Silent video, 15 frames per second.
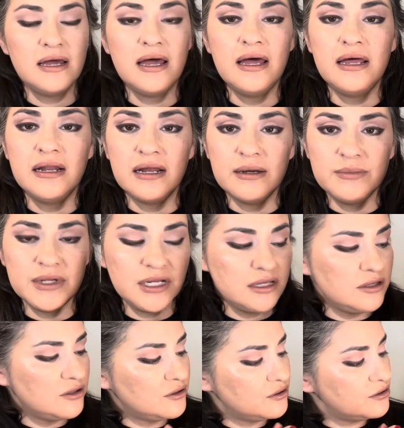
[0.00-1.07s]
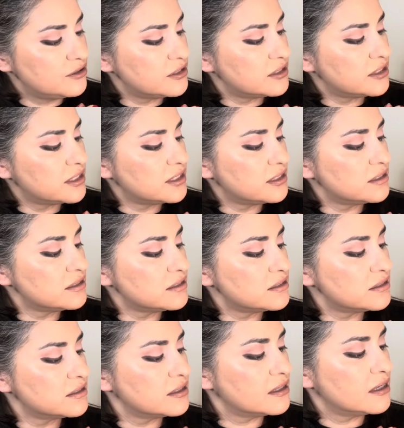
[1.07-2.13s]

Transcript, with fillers: And I'm gonna use this